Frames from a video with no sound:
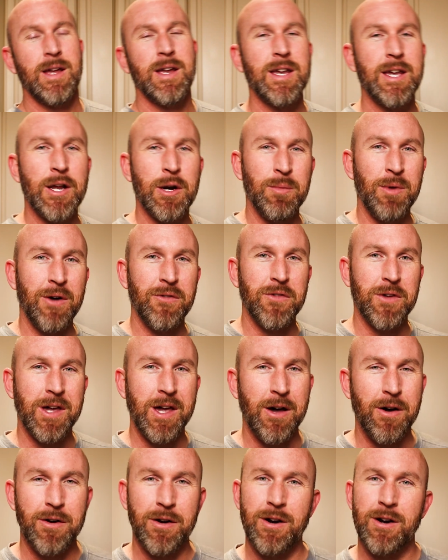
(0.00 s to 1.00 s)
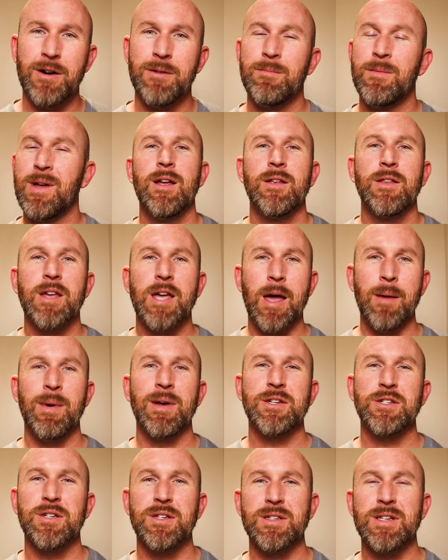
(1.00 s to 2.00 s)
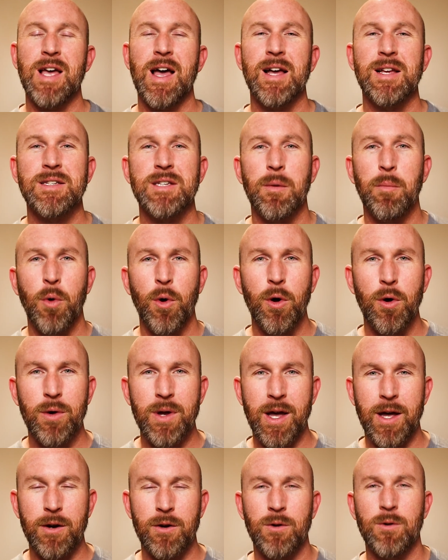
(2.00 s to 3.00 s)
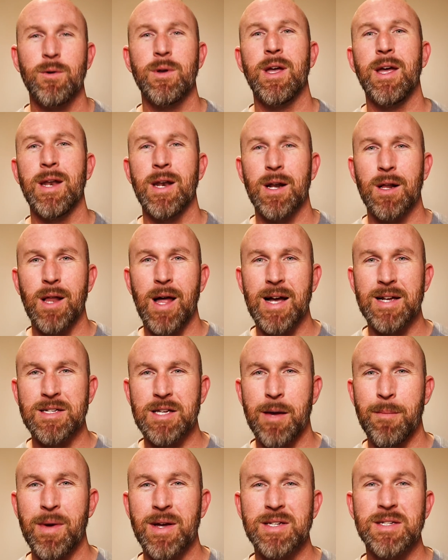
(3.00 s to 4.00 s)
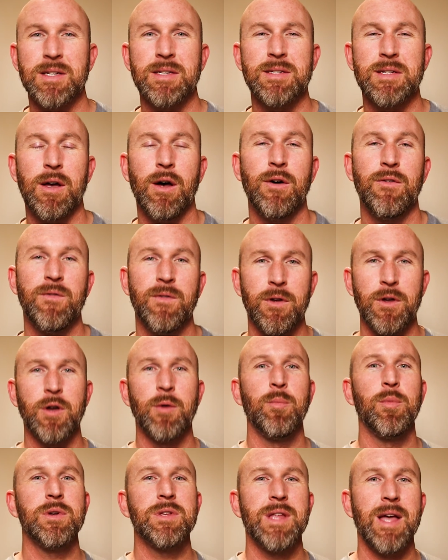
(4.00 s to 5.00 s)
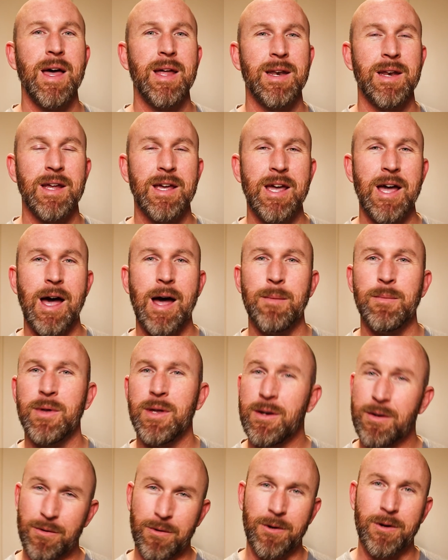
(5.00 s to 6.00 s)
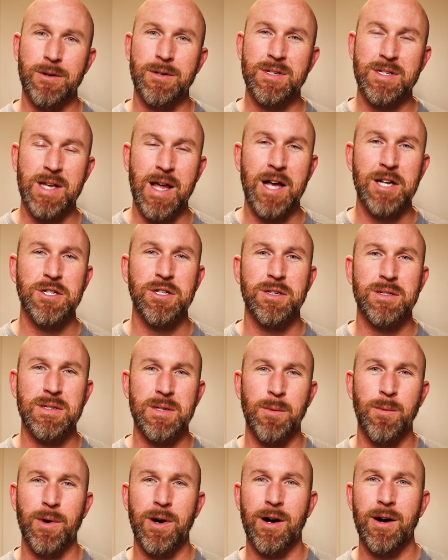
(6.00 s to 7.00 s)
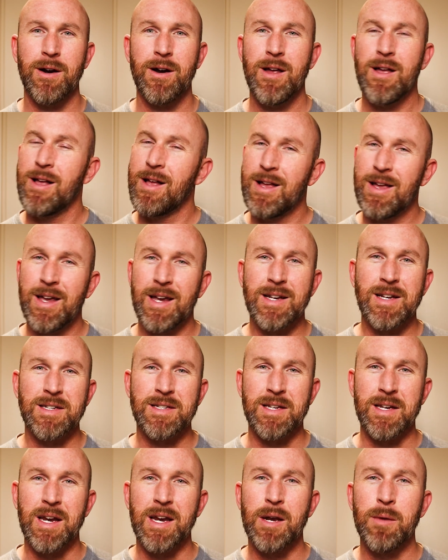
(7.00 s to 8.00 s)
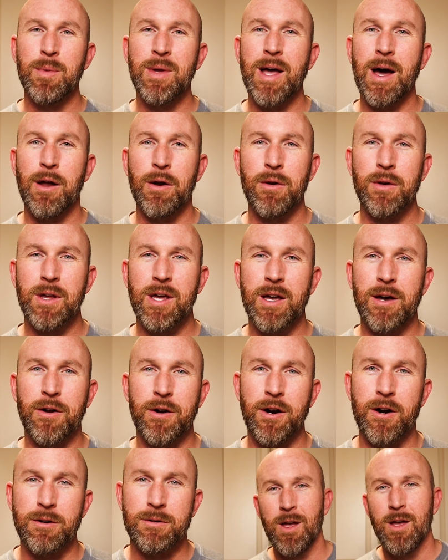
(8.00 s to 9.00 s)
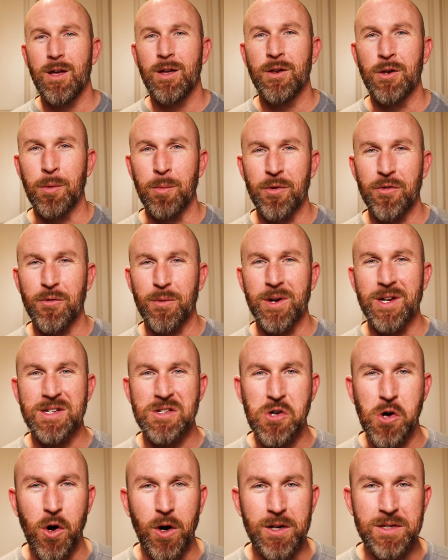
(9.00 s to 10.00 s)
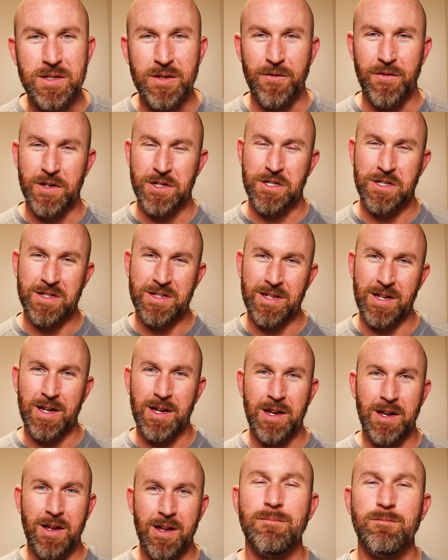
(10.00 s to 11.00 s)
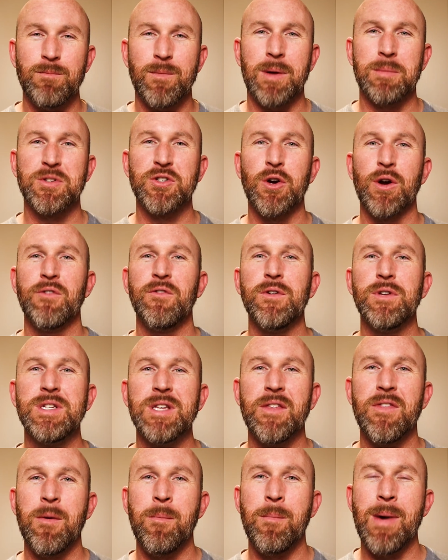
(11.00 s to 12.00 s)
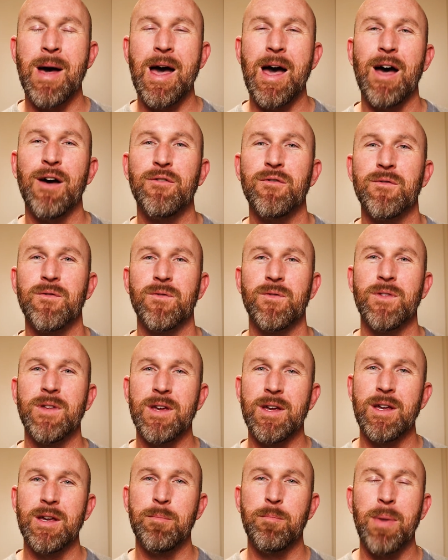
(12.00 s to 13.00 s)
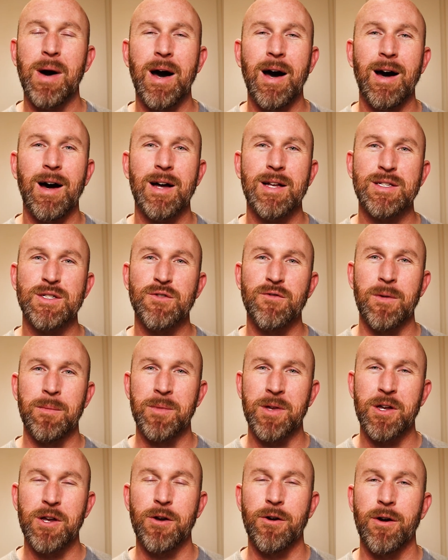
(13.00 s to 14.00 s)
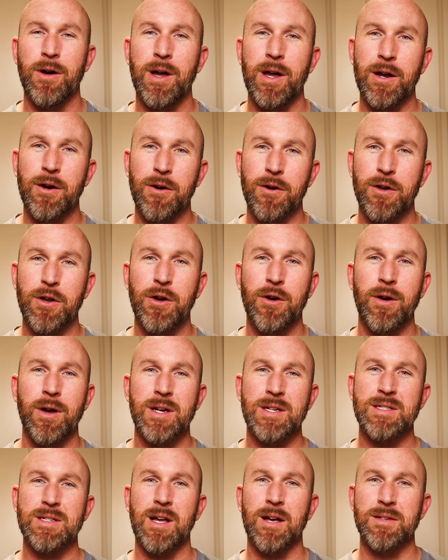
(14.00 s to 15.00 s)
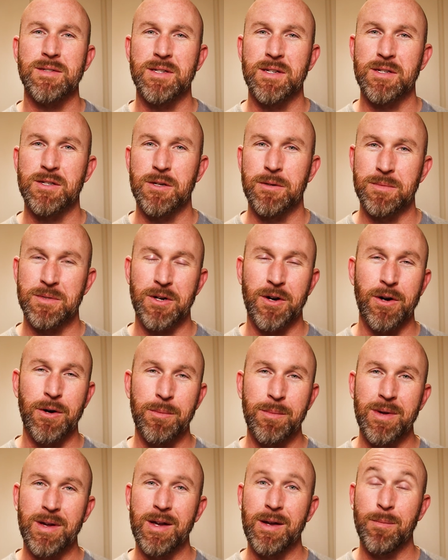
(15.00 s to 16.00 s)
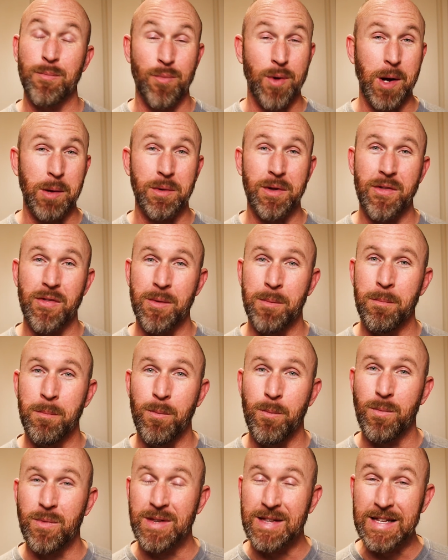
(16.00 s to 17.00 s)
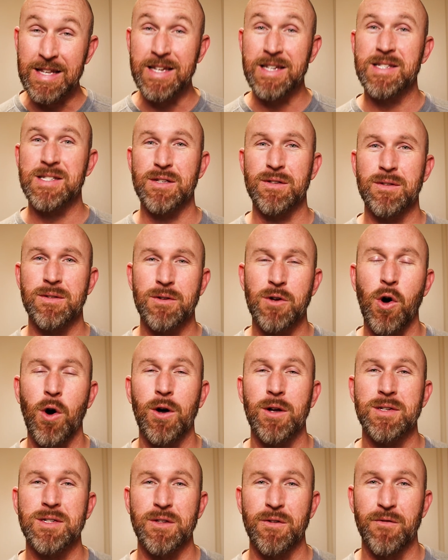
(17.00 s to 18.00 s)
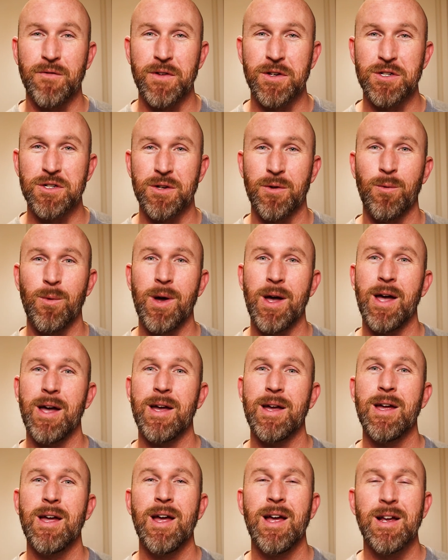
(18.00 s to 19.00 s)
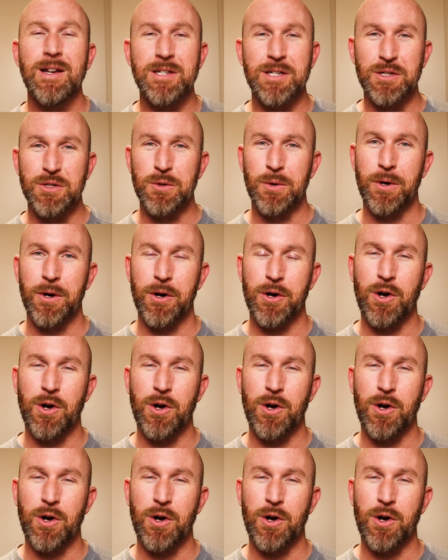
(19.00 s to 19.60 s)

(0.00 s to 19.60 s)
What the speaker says: get them off the counter. The Chem Ex just has a boil kettle and the glass Chem Ex itself. You can put that in a cabinet or stash it somewhere. It doesn't need to be out on the counter. Number three is cost efficiency. I'm sure if you did the math, the pods from the Keurig or Keurig style systems are going to be probably the least cost-efficient way to enjoy your